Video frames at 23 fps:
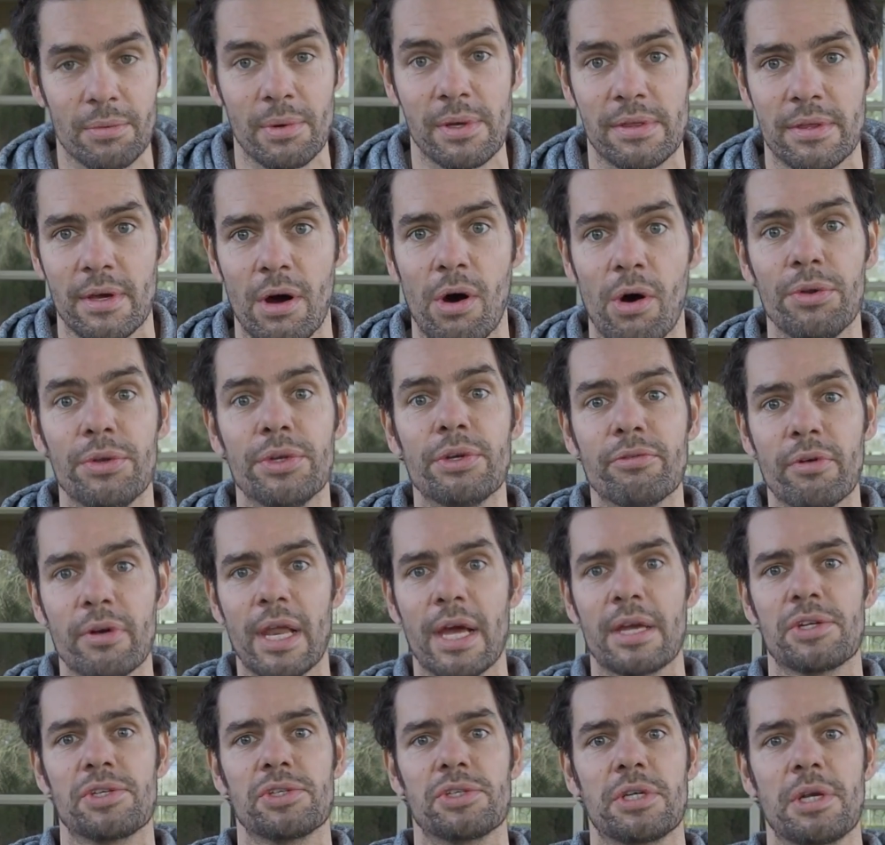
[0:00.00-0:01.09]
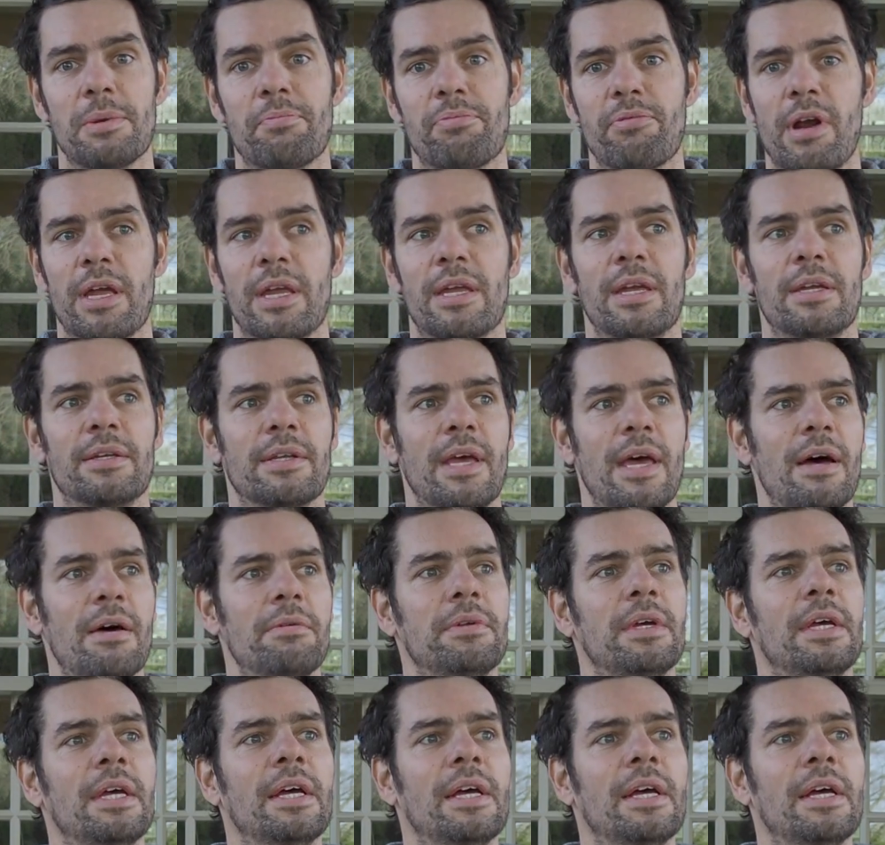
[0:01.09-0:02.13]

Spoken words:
with the Honda relationship breaking down.